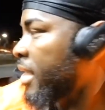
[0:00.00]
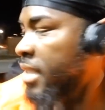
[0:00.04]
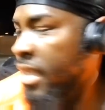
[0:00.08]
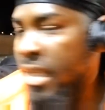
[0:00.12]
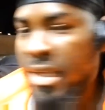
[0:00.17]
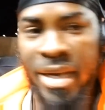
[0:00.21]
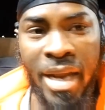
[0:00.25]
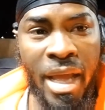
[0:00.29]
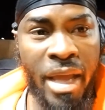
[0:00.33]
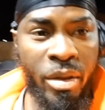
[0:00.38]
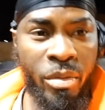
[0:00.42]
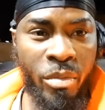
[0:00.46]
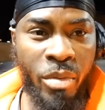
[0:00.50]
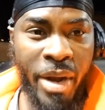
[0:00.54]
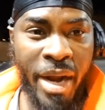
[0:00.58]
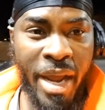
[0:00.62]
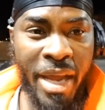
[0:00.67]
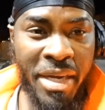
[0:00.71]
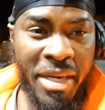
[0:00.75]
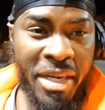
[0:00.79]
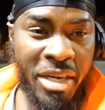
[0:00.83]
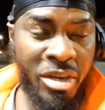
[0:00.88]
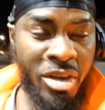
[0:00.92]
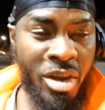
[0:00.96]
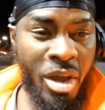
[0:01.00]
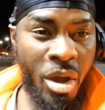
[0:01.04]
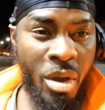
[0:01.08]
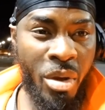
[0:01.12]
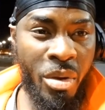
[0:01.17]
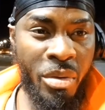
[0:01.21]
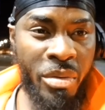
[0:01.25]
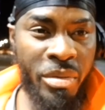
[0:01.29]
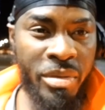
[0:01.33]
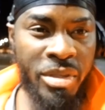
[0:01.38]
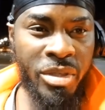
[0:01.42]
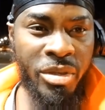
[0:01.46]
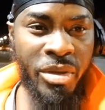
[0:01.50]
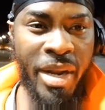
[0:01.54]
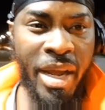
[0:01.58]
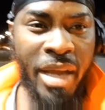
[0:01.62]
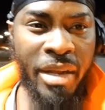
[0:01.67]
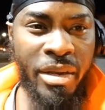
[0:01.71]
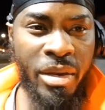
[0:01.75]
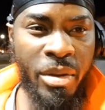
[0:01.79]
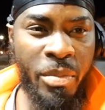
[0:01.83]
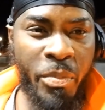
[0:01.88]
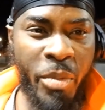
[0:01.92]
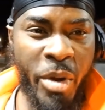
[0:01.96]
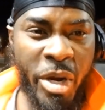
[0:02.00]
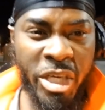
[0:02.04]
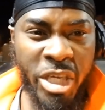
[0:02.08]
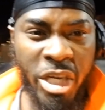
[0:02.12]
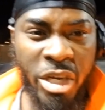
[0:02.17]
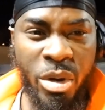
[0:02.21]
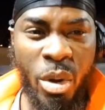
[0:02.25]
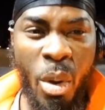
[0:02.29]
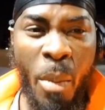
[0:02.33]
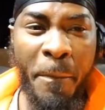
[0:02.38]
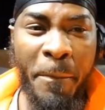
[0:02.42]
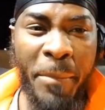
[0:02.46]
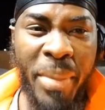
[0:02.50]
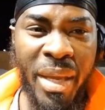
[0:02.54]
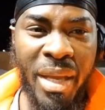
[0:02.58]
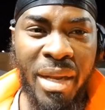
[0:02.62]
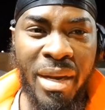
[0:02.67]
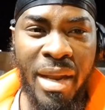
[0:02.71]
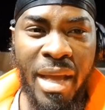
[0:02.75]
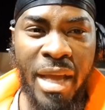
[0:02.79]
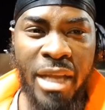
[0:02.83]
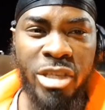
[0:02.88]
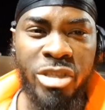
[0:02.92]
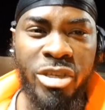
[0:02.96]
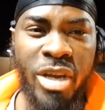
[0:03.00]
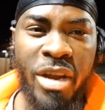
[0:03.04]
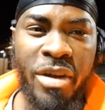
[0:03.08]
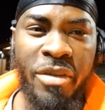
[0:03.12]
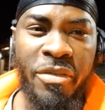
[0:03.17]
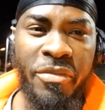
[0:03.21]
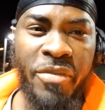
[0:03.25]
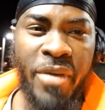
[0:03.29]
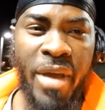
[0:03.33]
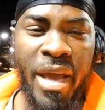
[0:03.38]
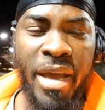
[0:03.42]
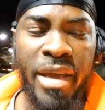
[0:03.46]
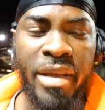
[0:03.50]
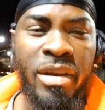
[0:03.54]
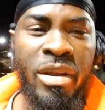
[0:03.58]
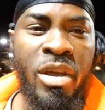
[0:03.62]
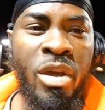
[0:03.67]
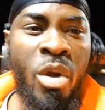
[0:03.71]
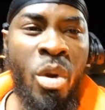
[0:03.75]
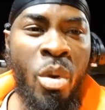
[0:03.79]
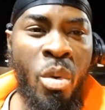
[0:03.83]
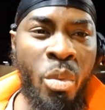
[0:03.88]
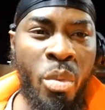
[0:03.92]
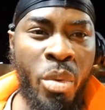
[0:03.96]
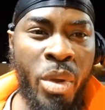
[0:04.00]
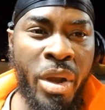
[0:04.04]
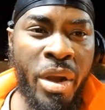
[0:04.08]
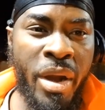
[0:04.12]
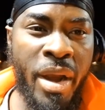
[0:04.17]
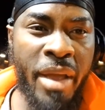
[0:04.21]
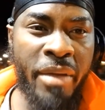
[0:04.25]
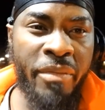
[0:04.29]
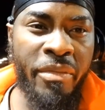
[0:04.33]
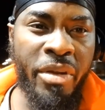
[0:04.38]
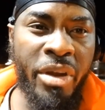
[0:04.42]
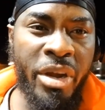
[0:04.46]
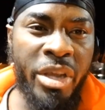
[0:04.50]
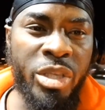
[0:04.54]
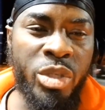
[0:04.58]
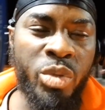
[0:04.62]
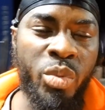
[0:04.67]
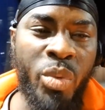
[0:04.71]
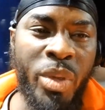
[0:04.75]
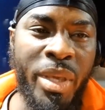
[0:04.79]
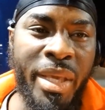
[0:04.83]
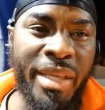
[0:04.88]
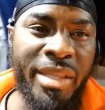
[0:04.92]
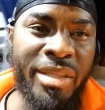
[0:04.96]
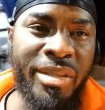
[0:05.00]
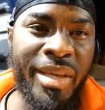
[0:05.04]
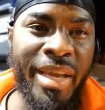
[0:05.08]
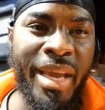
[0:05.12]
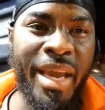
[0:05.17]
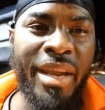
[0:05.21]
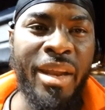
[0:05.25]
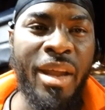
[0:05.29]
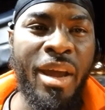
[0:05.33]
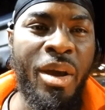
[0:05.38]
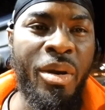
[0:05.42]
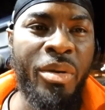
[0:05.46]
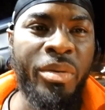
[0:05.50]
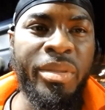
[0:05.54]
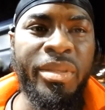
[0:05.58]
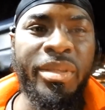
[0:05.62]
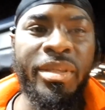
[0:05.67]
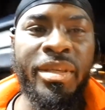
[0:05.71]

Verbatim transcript: it like what I did now, so that the pressure don't build and try to find wherever is weak to get out.